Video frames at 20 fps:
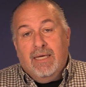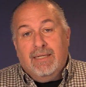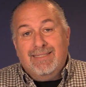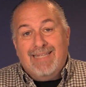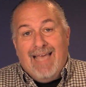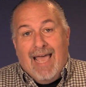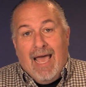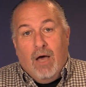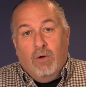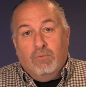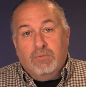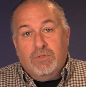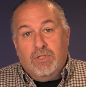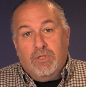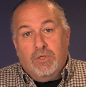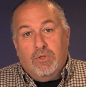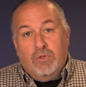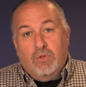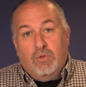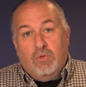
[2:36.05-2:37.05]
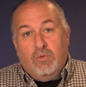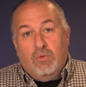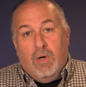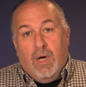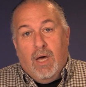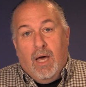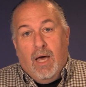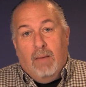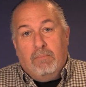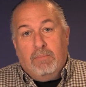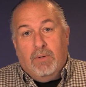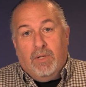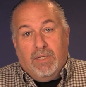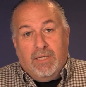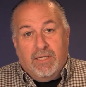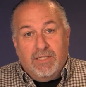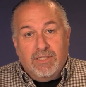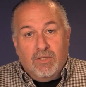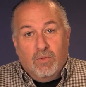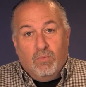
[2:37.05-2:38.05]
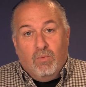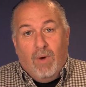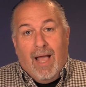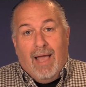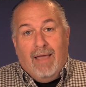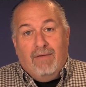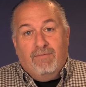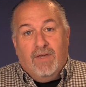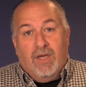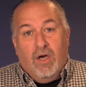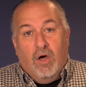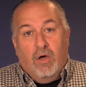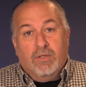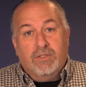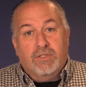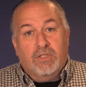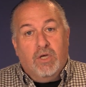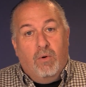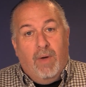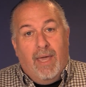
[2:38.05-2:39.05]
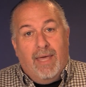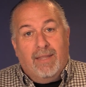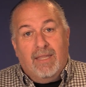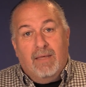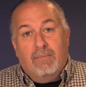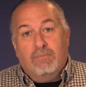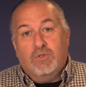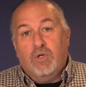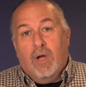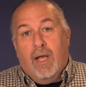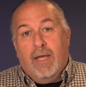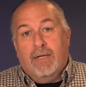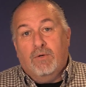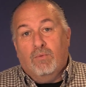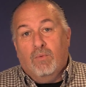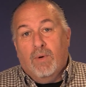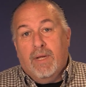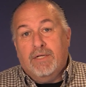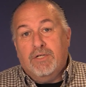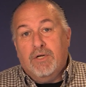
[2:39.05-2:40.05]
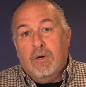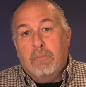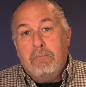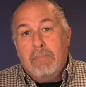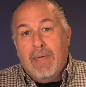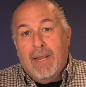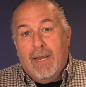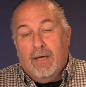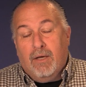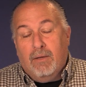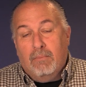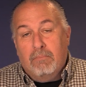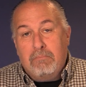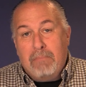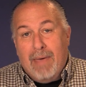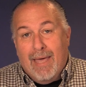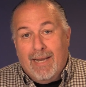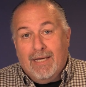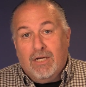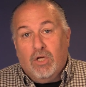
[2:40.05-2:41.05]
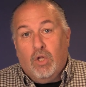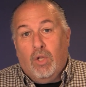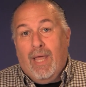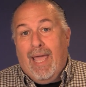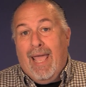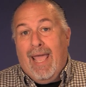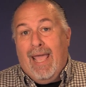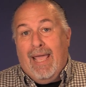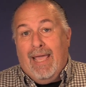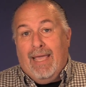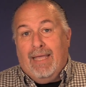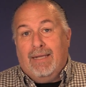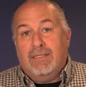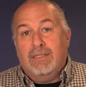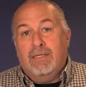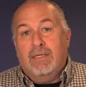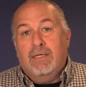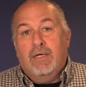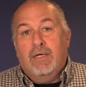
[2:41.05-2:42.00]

down to uh, police arriving also and them trying to render med- medical aid